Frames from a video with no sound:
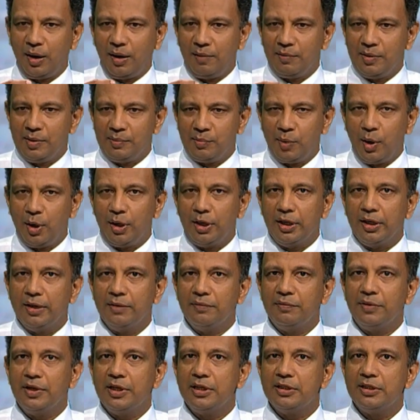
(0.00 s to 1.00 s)
body,
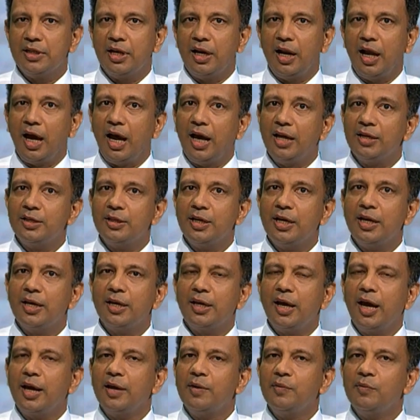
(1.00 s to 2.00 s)
if it is a large
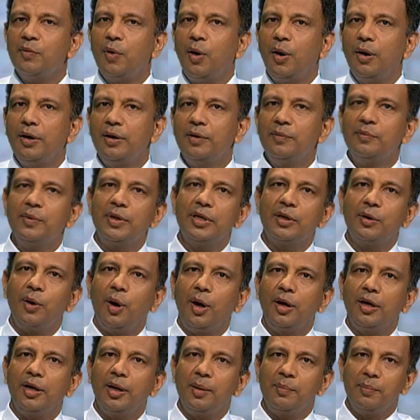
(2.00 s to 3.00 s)
area involved, we
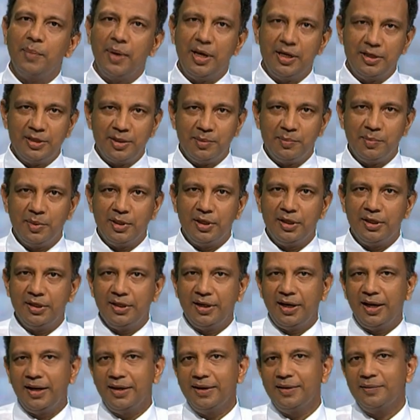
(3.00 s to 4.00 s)
call it a major
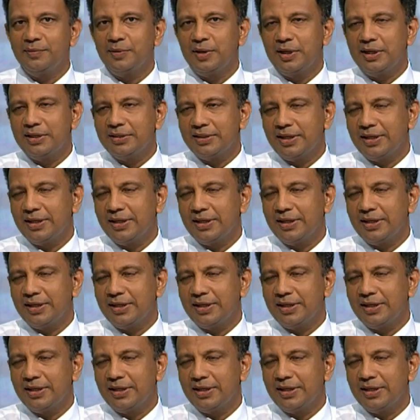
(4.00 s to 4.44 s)
burn, and if it is